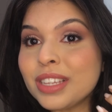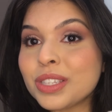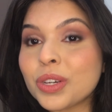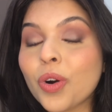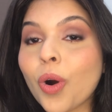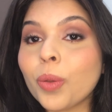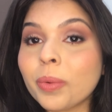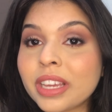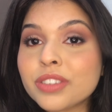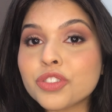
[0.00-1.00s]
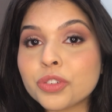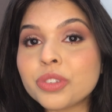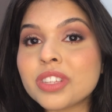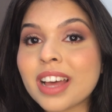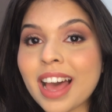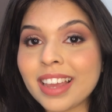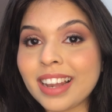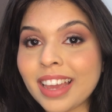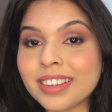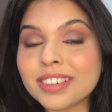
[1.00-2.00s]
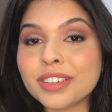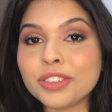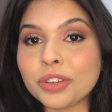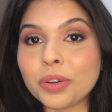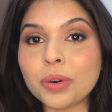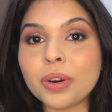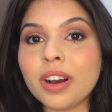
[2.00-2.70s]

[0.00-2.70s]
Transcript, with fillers: So always choose the highlighter, you know,